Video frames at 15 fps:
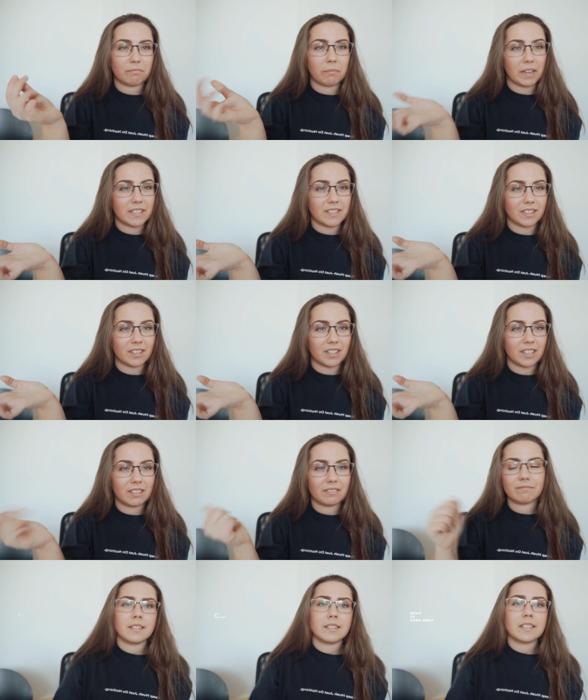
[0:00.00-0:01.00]

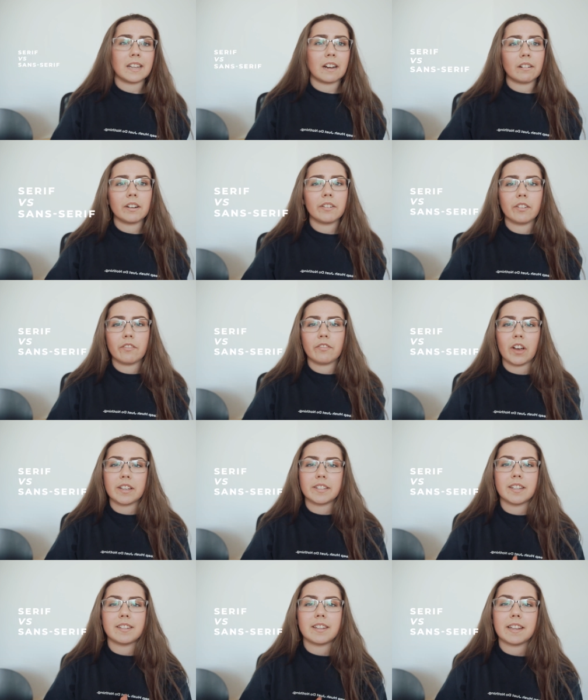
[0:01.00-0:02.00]
basically? Serif
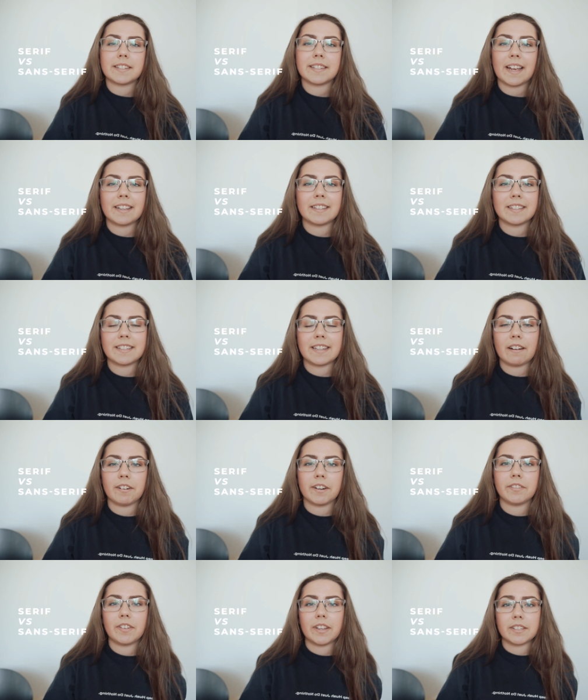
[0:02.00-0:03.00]
versus
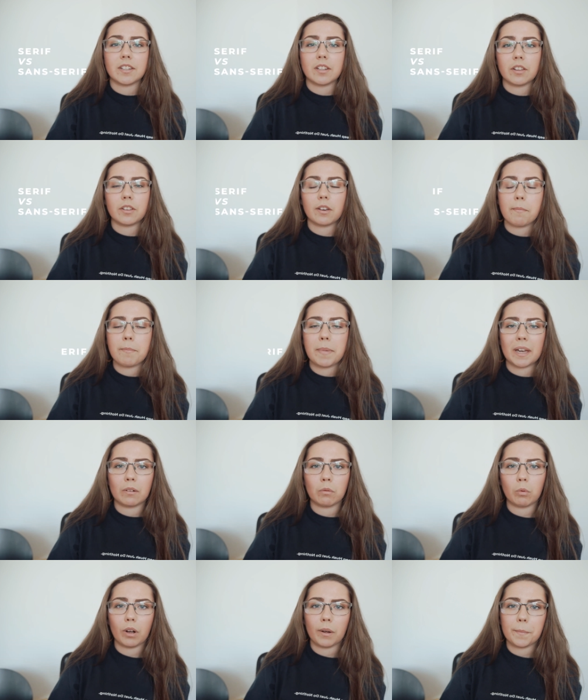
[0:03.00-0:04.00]
sans-Serif is another big
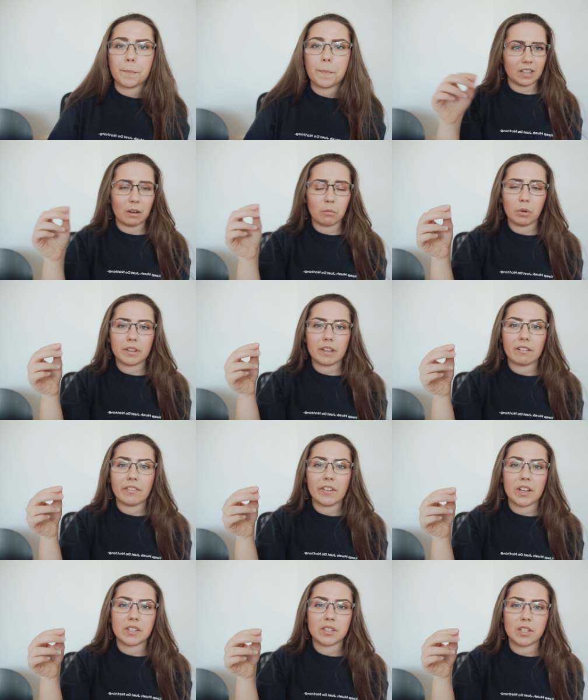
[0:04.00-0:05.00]
one. And what that
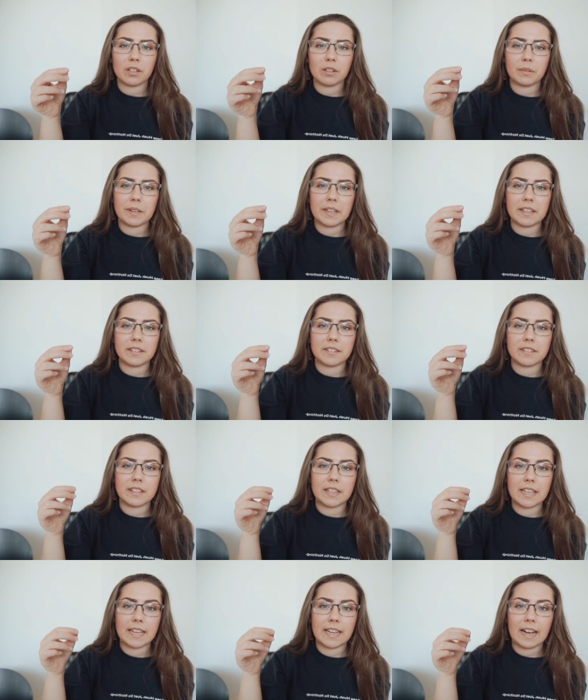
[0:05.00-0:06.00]
refers to is
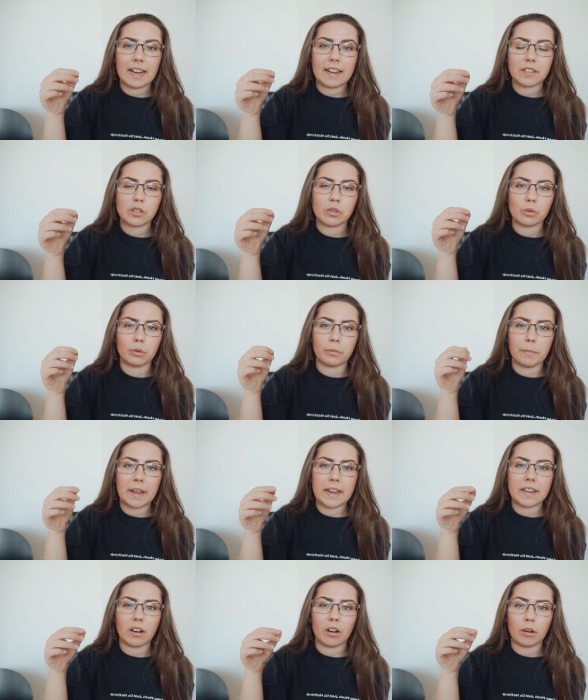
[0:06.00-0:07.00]
the actual
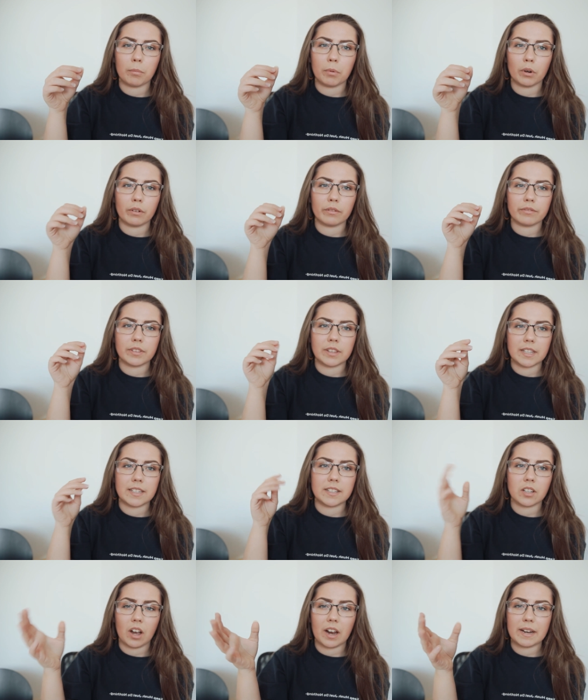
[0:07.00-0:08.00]
makeup of the
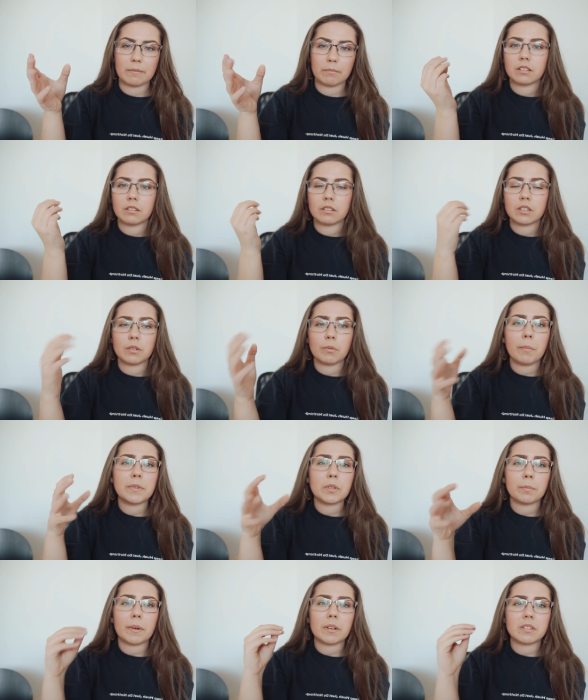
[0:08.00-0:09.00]
type. So when we
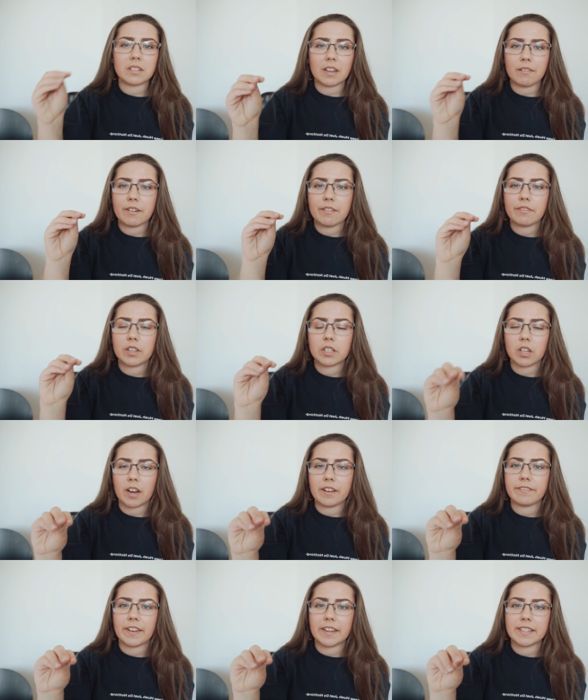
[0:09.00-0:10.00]
talk about serif
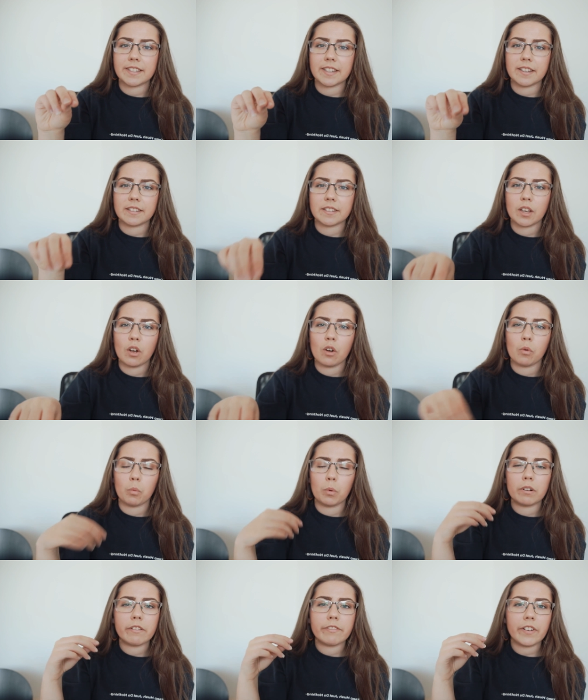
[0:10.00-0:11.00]
typefaces,
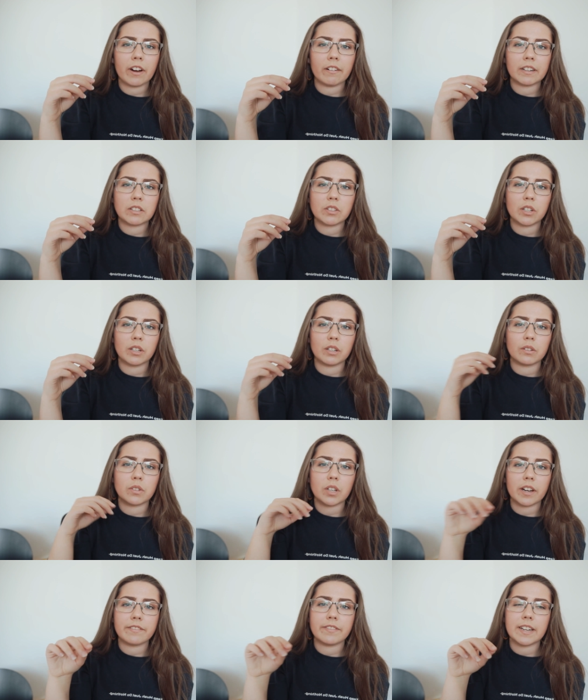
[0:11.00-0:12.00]
we're referring to
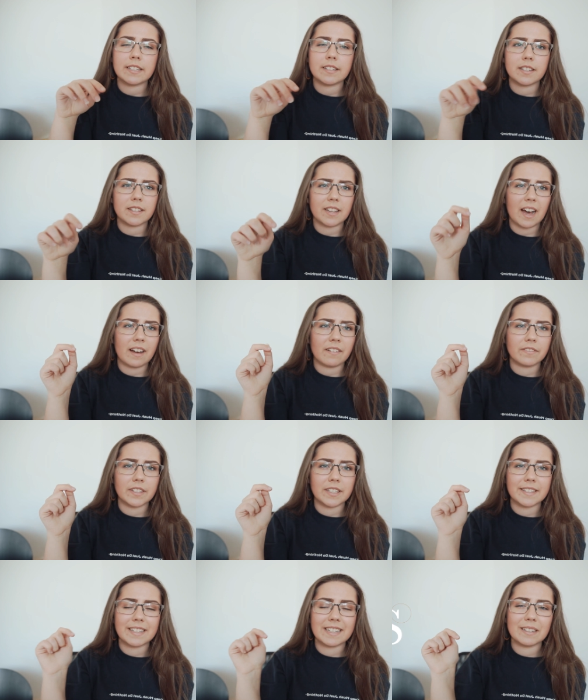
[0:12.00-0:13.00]
typefaces that have
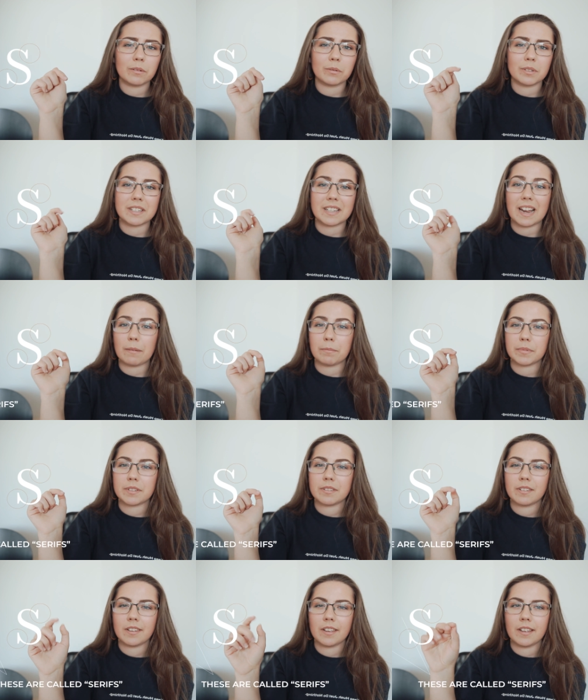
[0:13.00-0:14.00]
these little
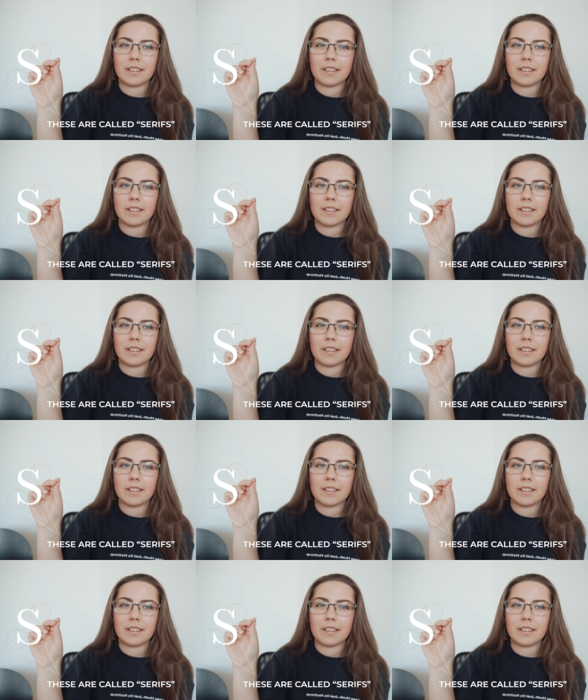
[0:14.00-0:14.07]
slabs,